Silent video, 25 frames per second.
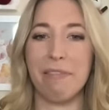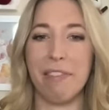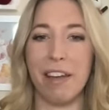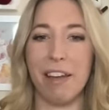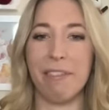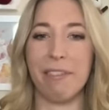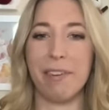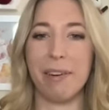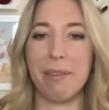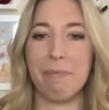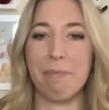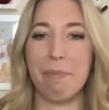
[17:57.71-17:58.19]

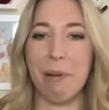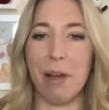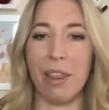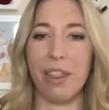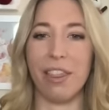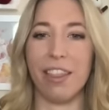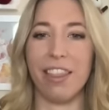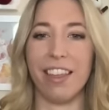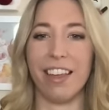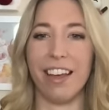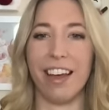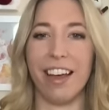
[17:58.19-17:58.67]
favorite
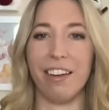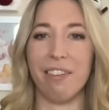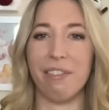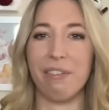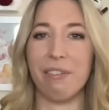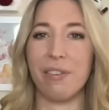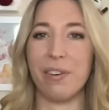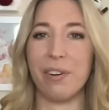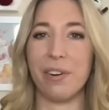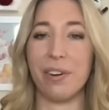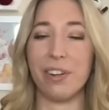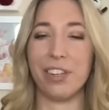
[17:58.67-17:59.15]
month
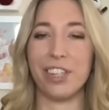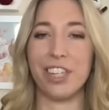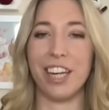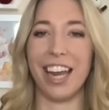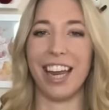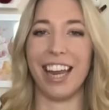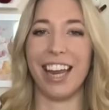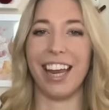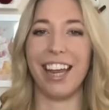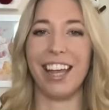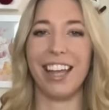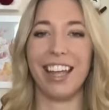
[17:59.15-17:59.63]
of
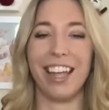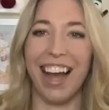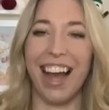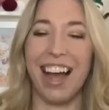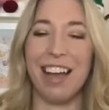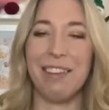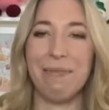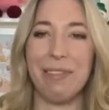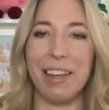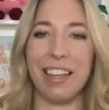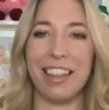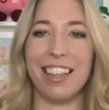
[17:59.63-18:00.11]
crocheting.
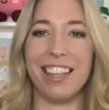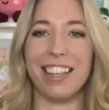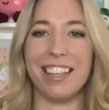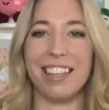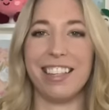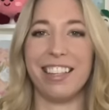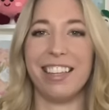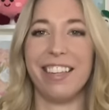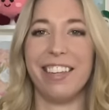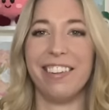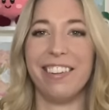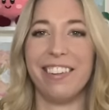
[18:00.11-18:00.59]
I made
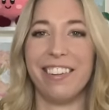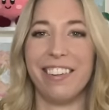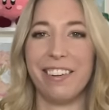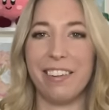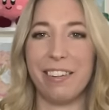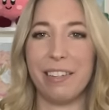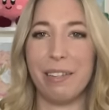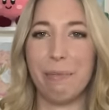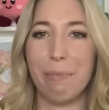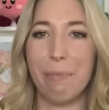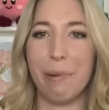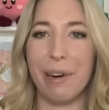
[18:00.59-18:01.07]
this cute little
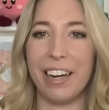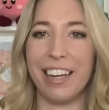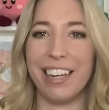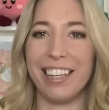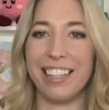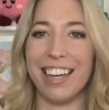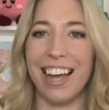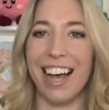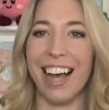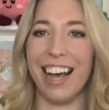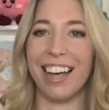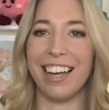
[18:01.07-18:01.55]
spring
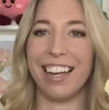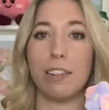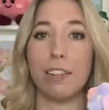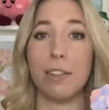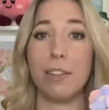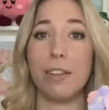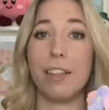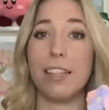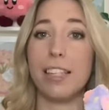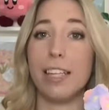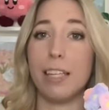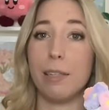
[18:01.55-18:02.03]
duck. So
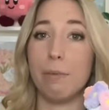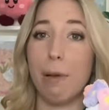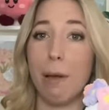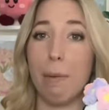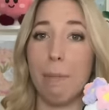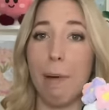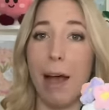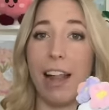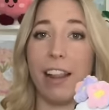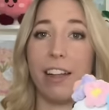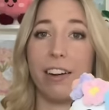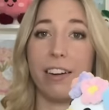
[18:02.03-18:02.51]
this is my
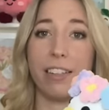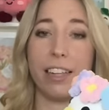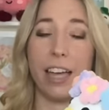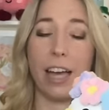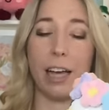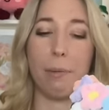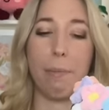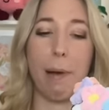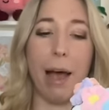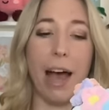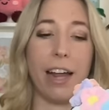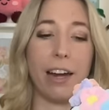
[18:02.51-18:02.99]
mallard
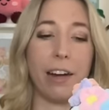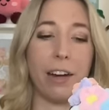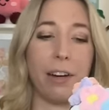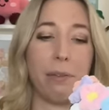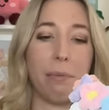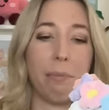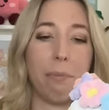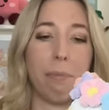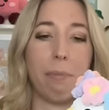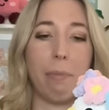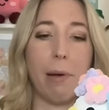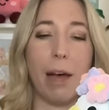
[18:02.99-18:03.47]
duck
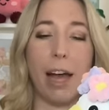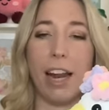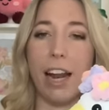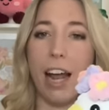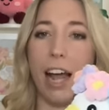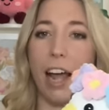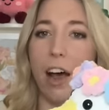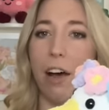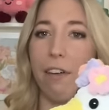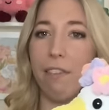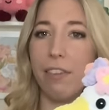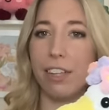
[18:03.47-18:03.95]
pattern, but
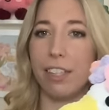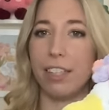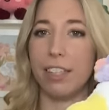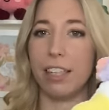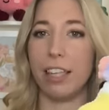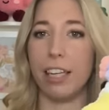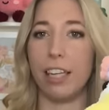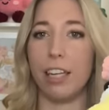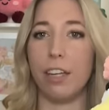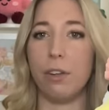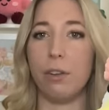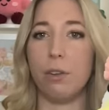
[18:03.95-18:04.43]
I
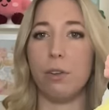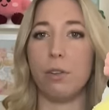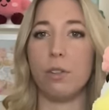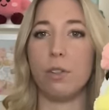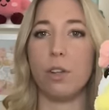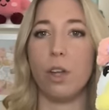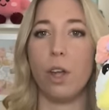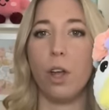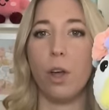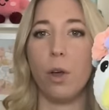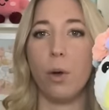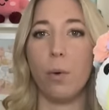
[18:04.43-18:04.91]
obviously used
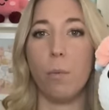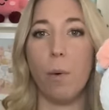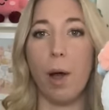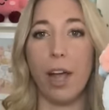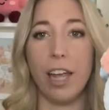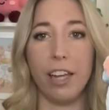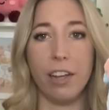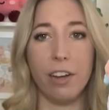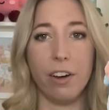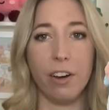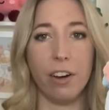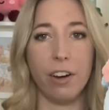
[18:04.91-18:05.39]

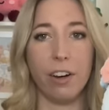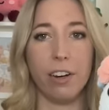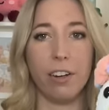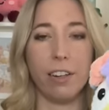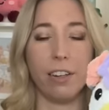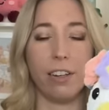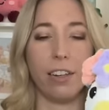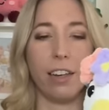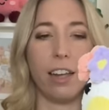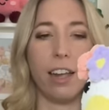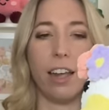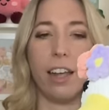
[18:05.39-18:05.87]
white
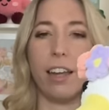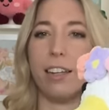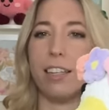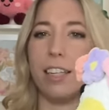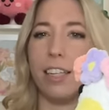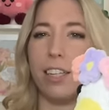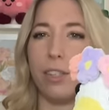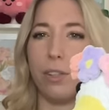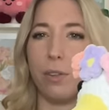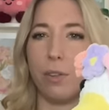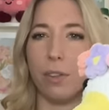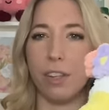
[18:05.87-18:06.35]
yarn and
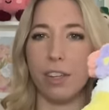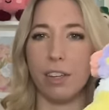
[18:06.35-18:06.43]
didn't do the